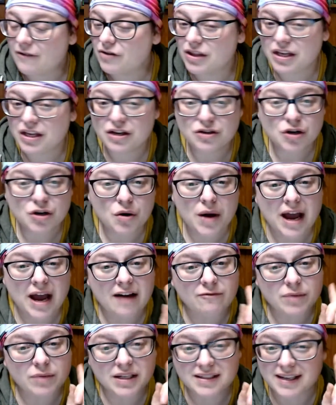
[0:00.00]
everything you don't
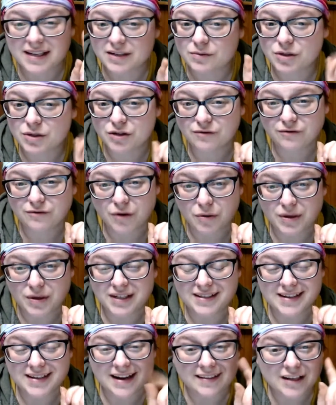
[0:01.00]
have, because that's what you're
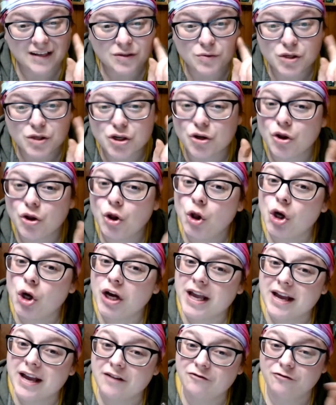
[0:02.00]
focused on. That's what you're
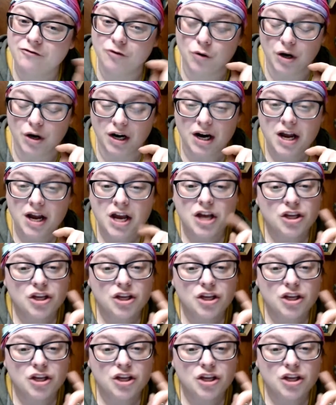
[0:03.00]
looking for.